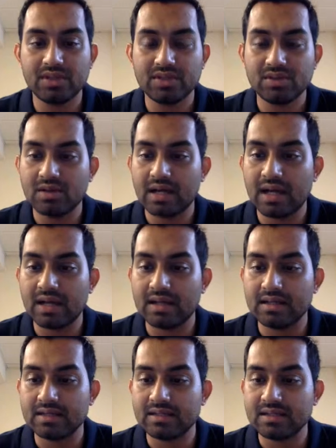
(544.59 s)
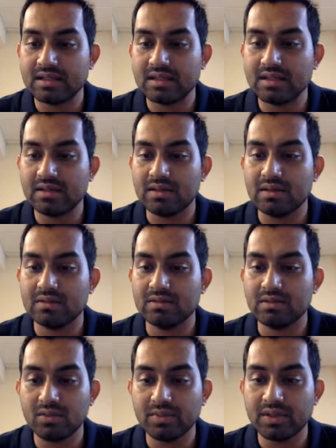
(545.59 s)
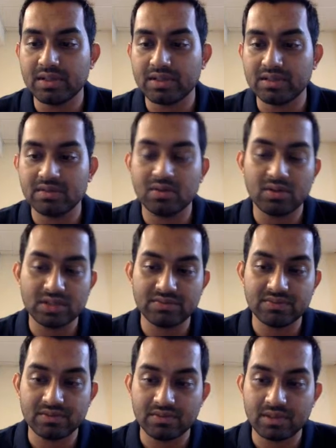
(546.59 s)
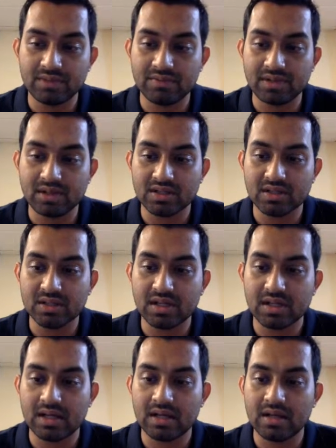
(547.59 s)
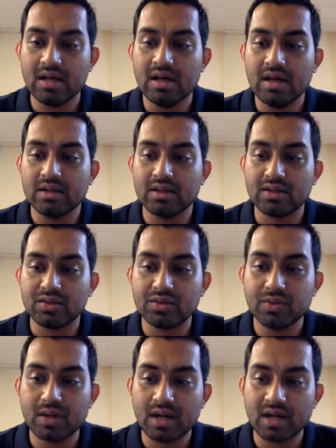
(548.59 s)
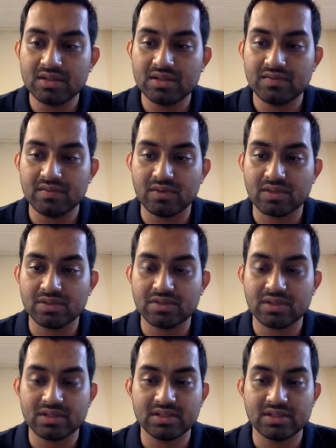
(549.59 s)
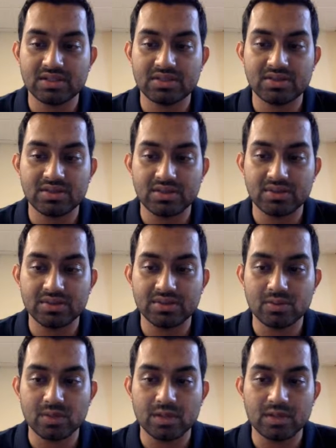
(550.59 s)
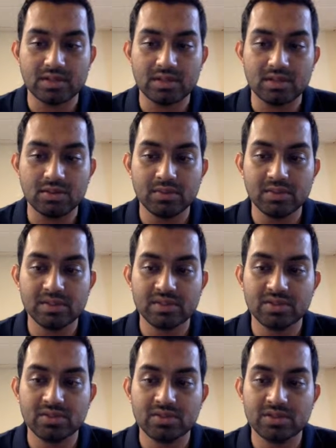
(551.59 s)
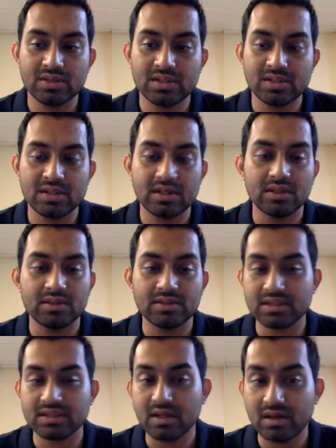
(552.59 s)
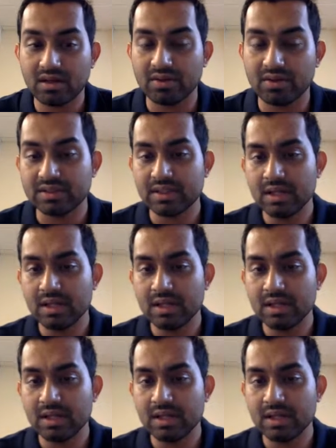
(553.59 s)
to look at is the luminance, or the noise reduction. And there are two kinds of noise reductions that you can use. One is the luminance noise, and the other is color noise.